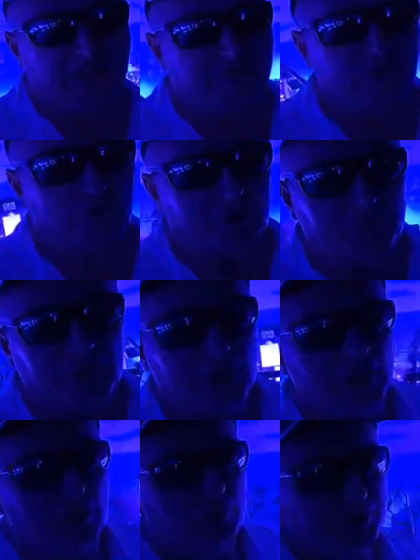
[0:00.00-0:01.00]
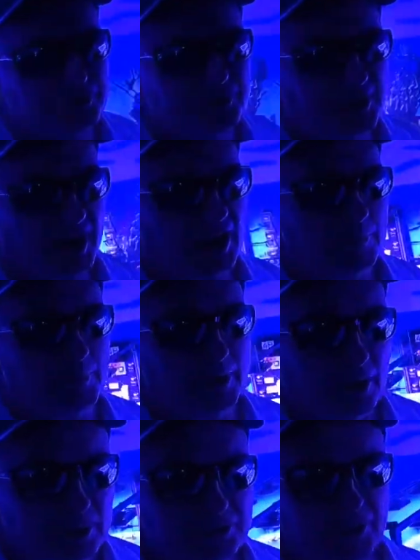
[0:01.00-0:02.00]
life form, we should care,
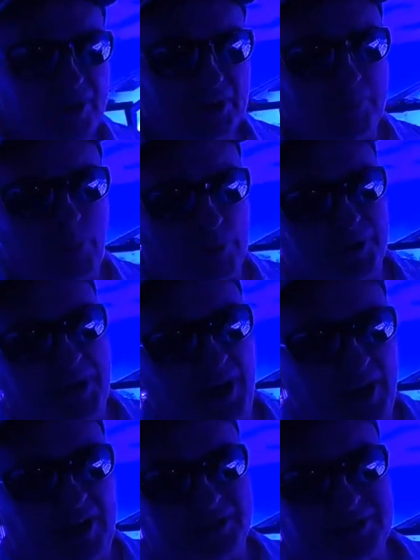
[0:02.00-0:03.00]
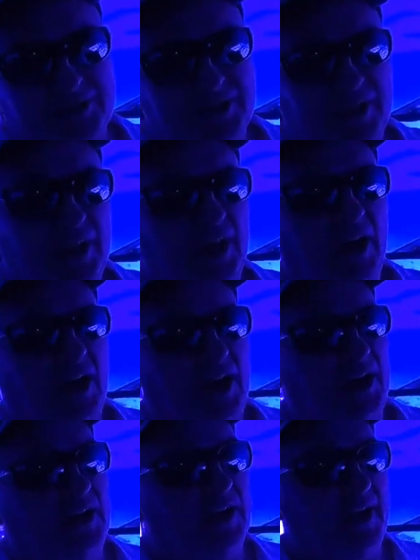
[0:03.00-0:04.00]
but also they're important to us
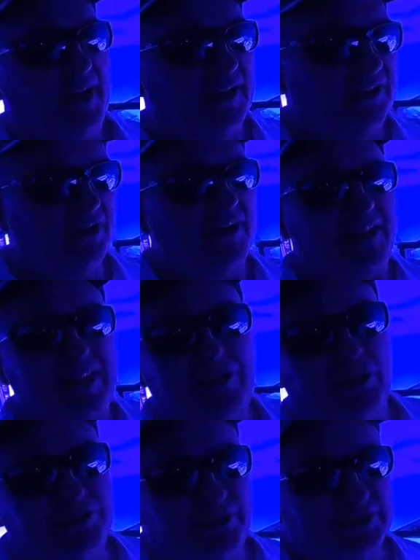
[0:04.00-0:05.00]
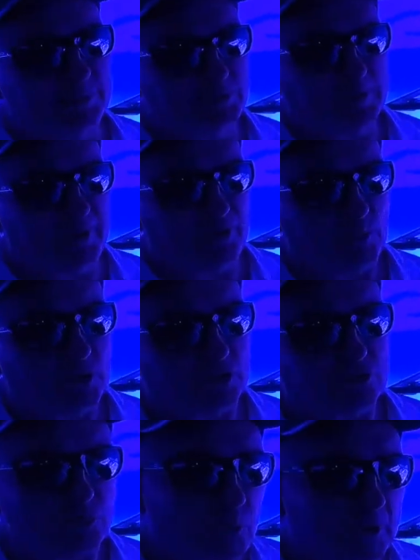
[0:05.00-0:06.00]
uh, and to the ecosystems around the
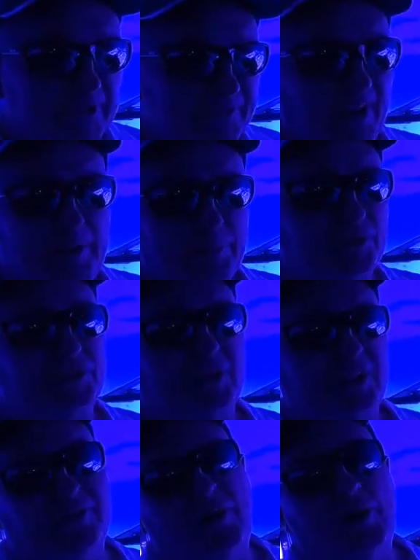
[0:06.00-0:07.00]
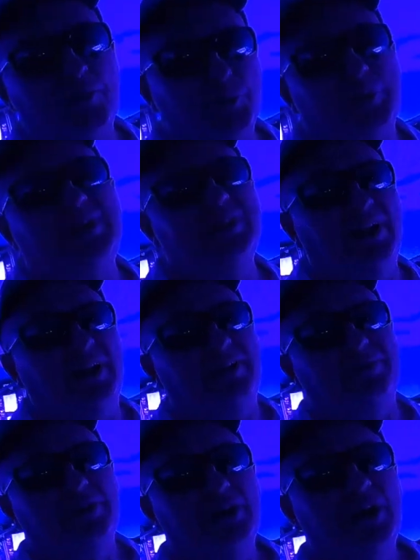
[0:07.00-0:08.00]
world. twenty-five percent of all marine
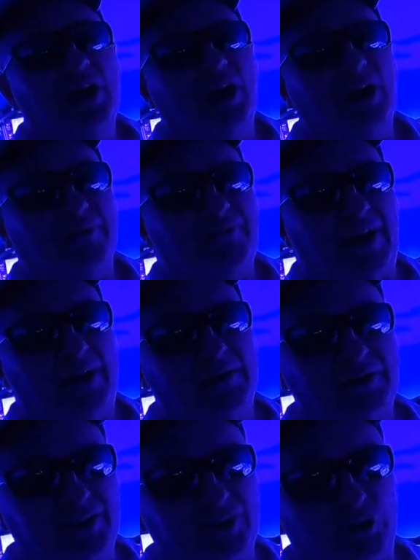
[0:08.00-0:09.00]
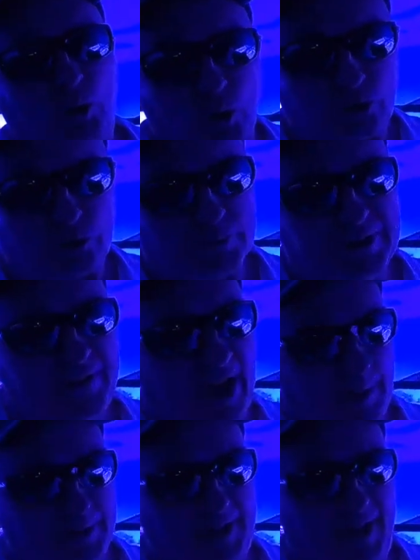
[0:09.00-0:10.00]
life are found in the coral reef
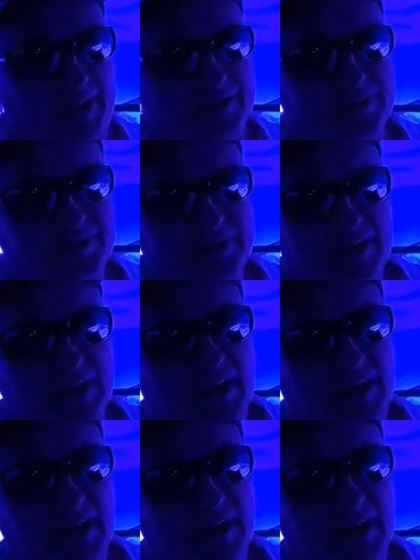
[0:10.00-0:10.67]
habitats.